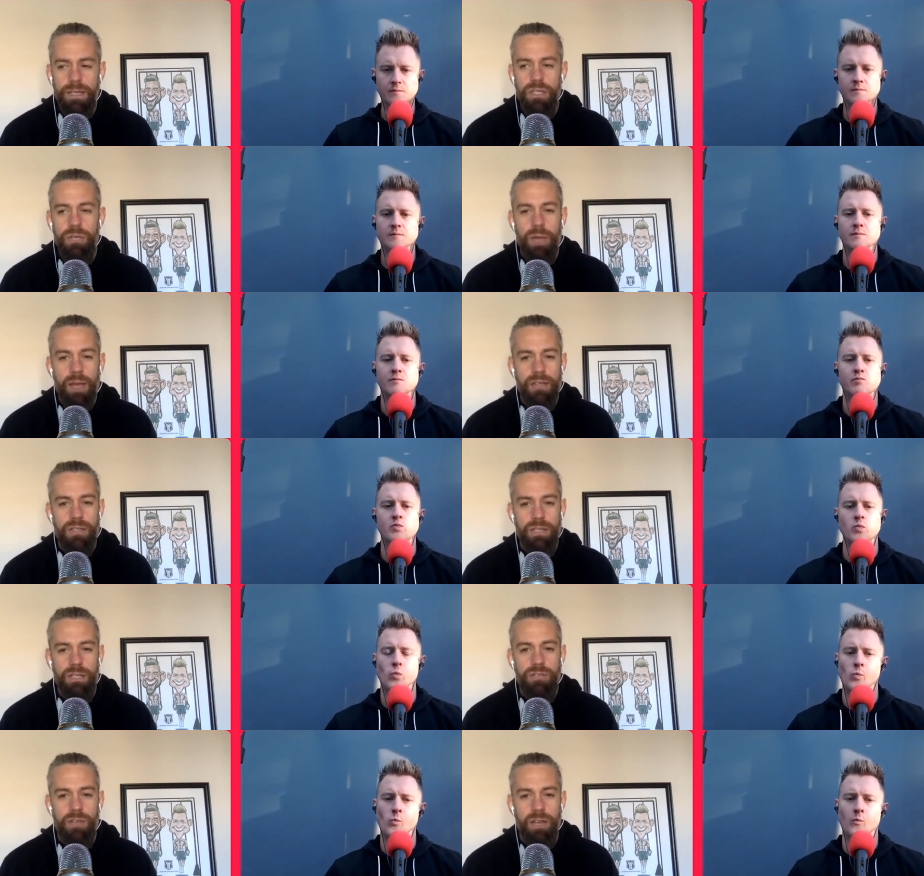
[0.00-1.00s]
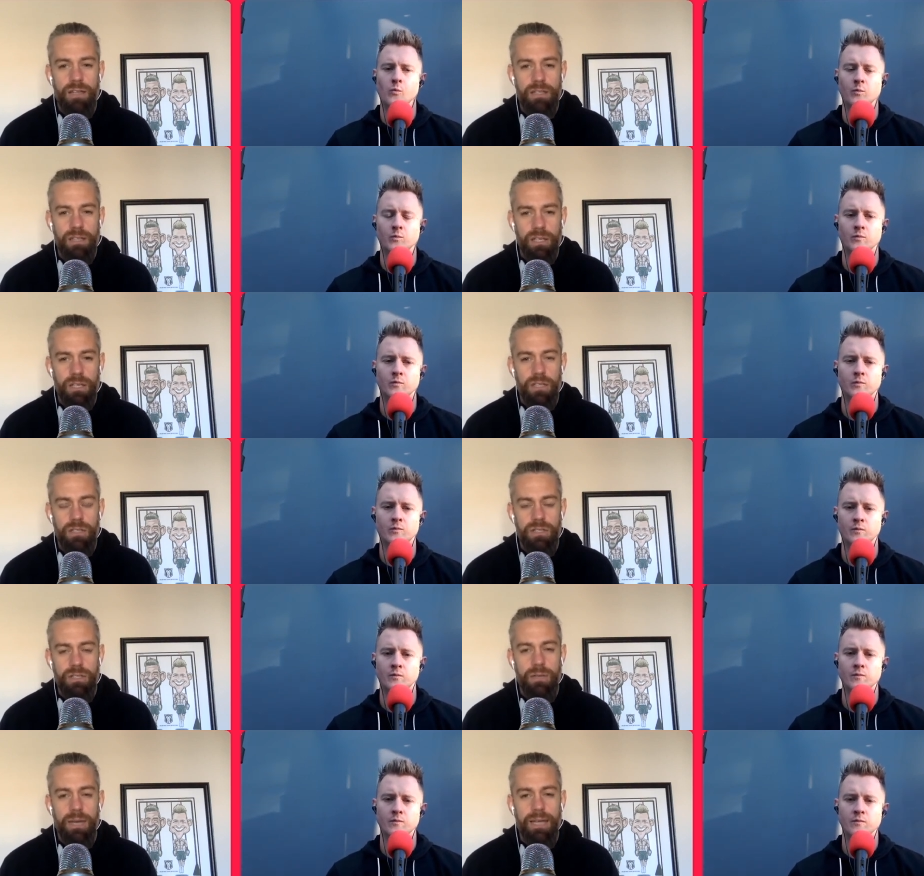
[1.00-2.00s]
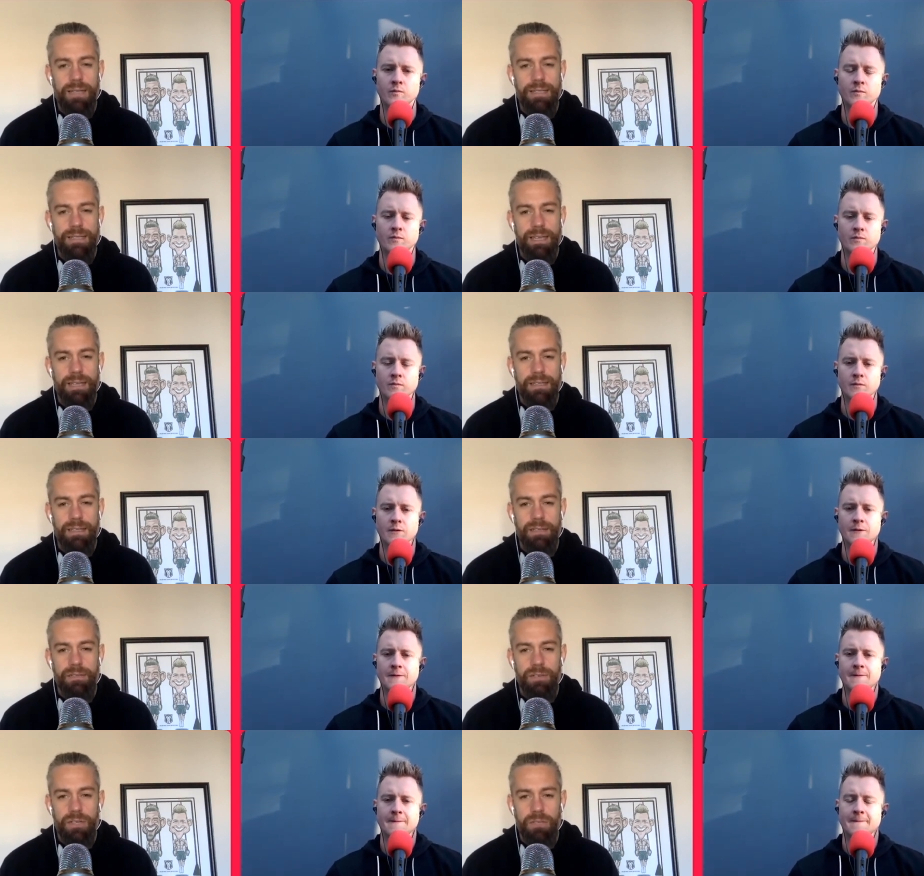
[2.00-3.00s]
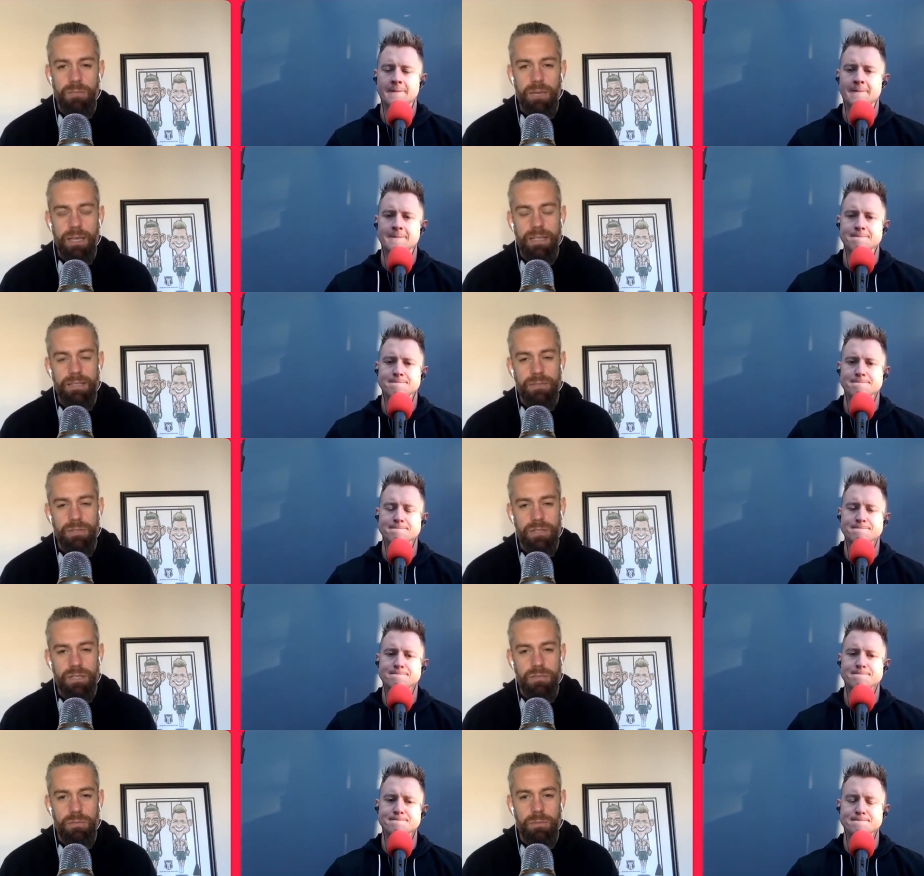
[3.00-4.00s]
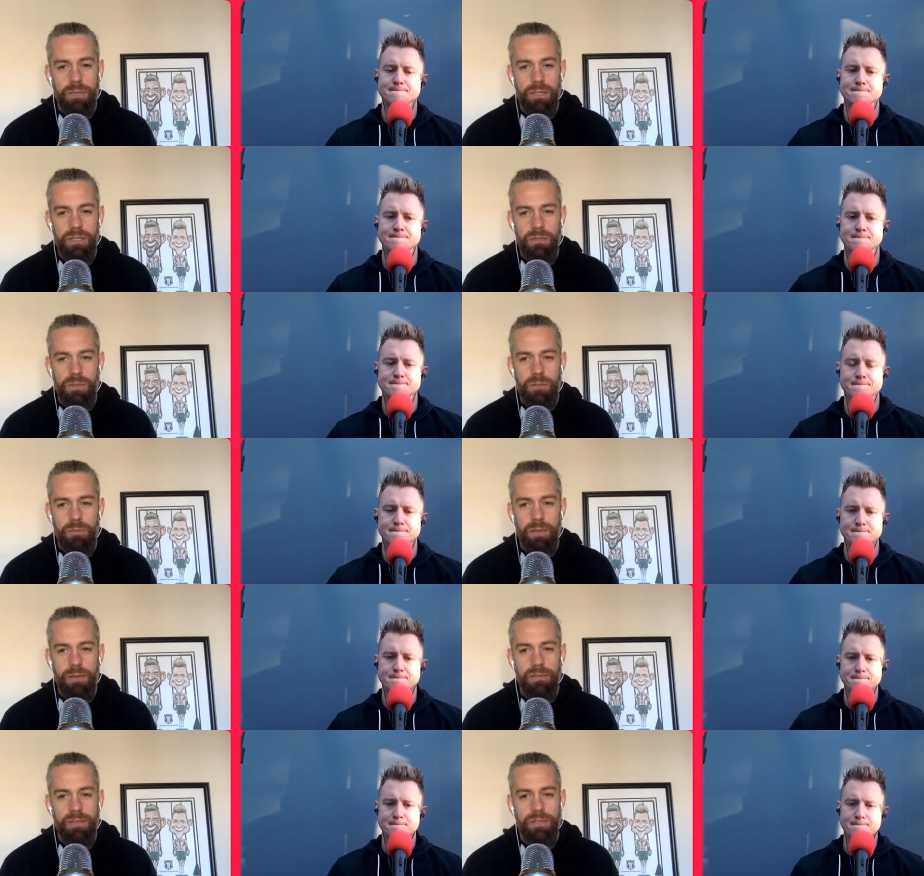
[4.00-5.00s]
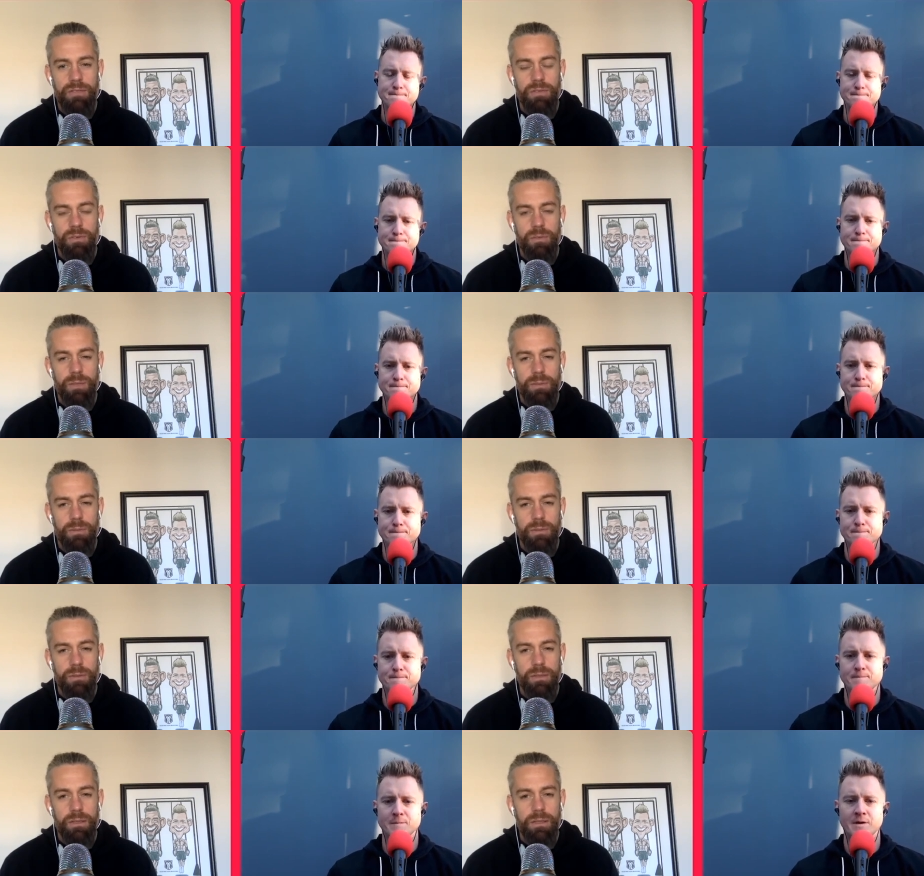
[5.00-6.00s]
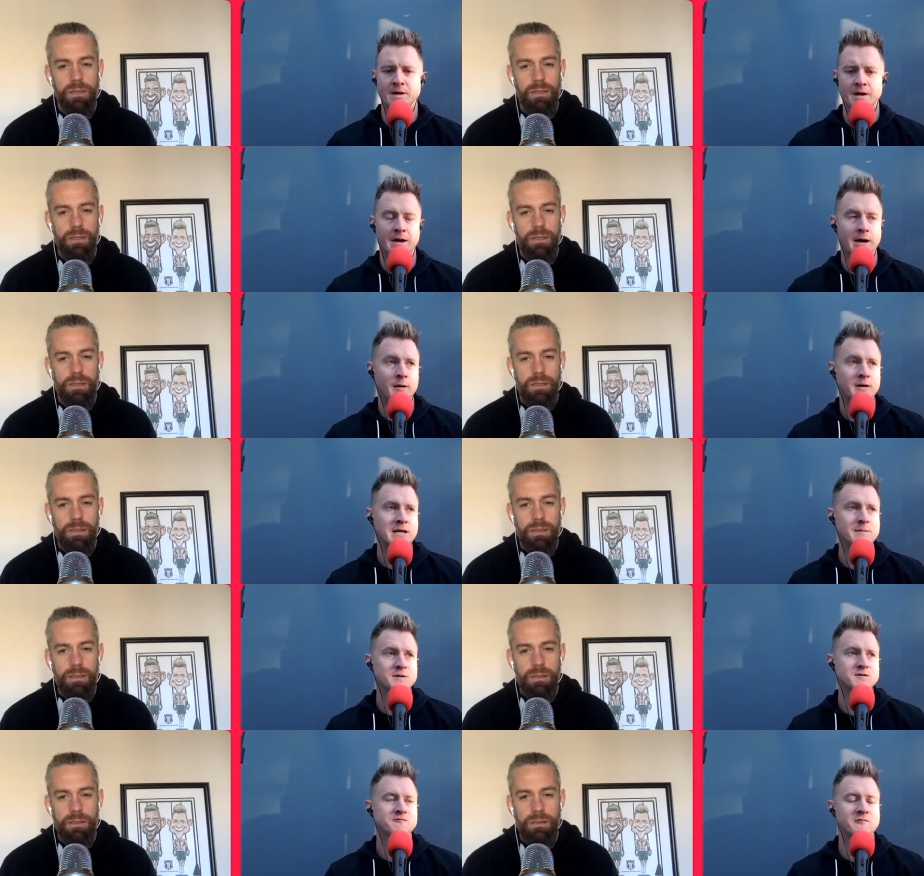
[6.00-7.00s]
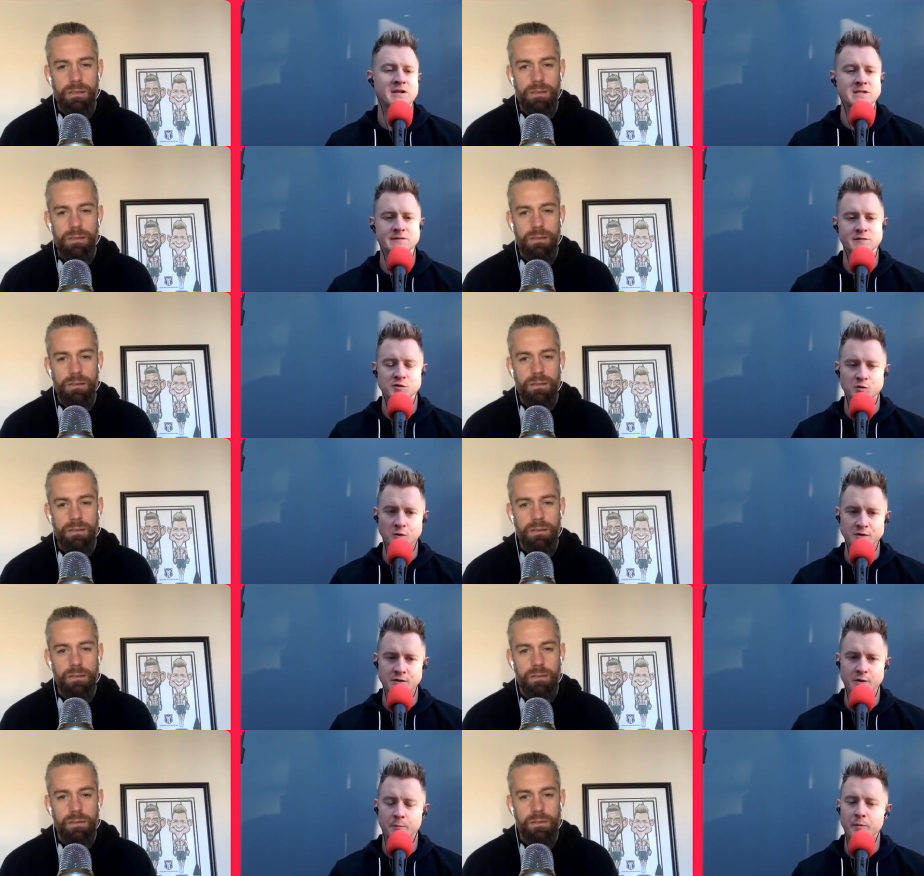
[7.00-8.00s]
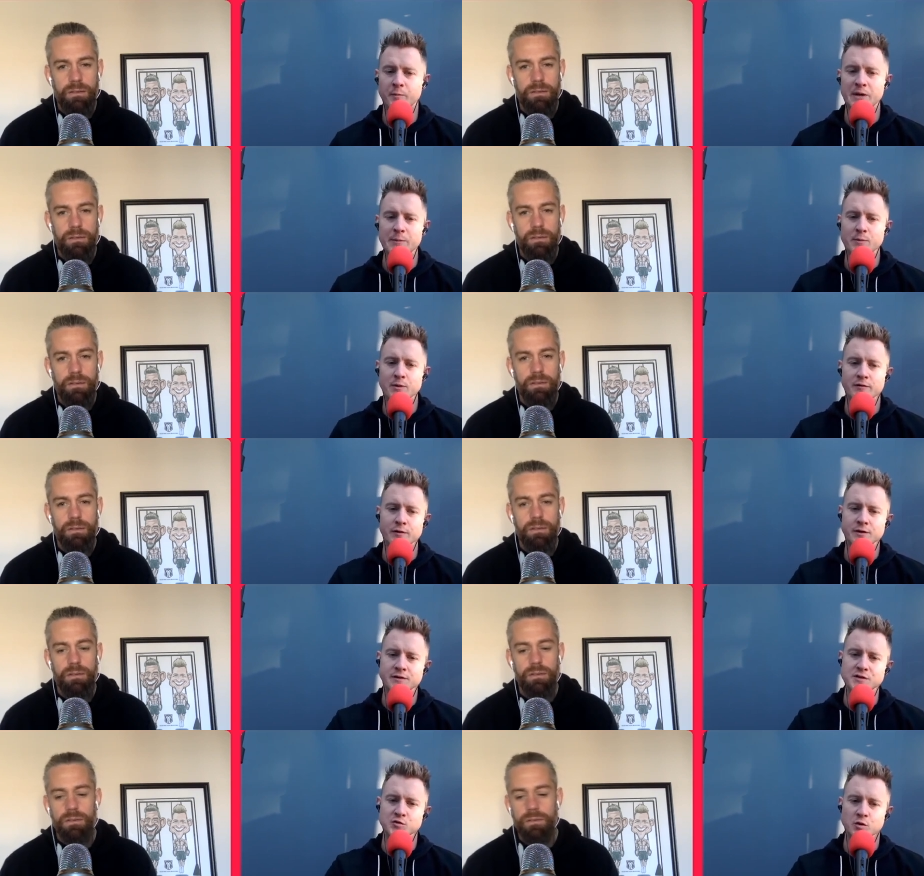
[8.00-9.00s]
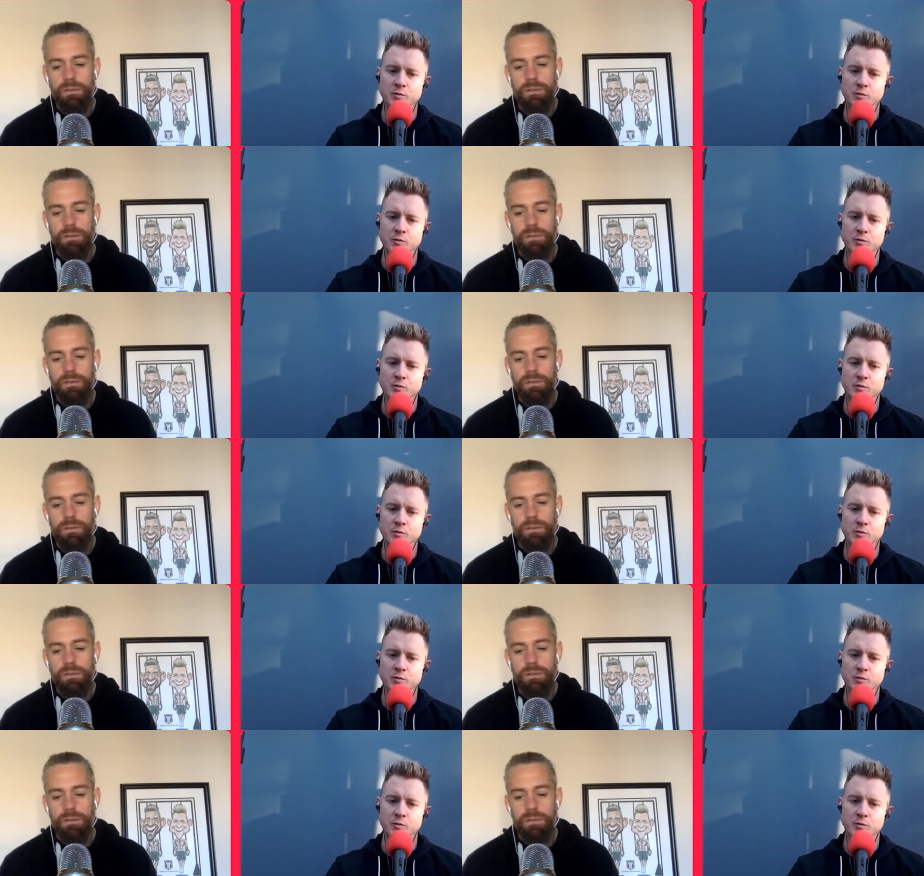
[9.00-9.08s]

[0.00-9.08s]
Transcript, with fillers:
Speaker 1: you actually try to learn to do a handstand in the first place, and then we'll start to unpick some of the benefits for people.
Speaker 2: Yeah, I'll keep this relatively short so that the people that heard this story